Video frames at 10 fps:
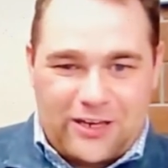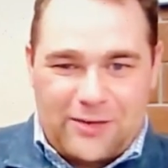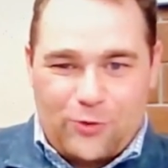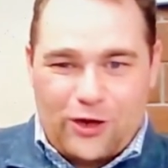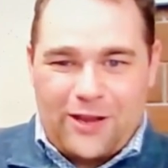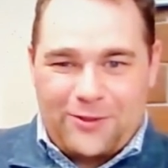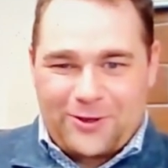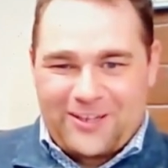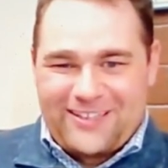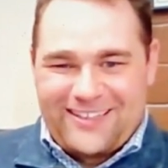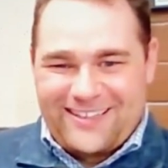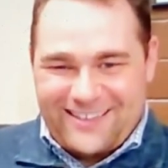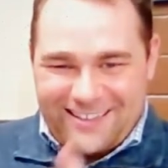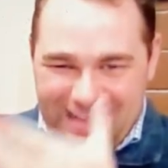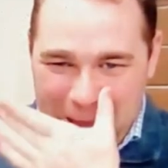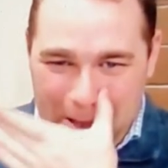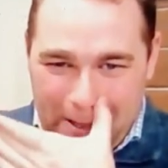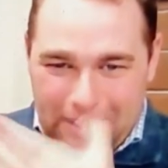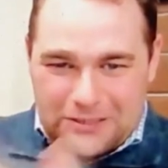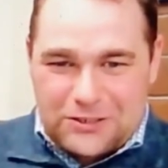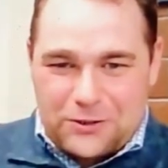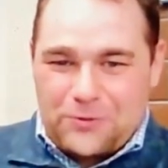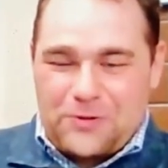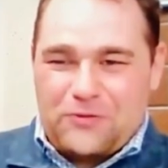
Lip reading: anymore either. So